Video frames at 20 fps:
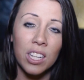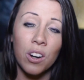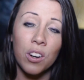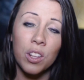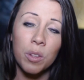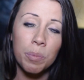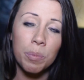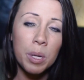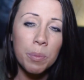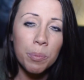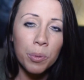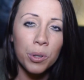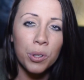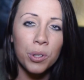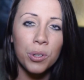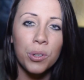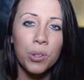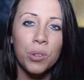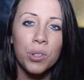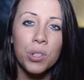or the people
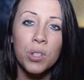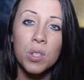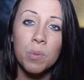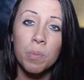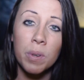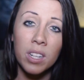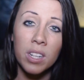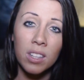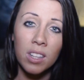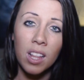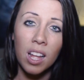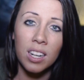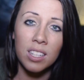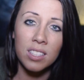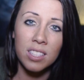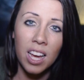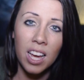who you spend a lot of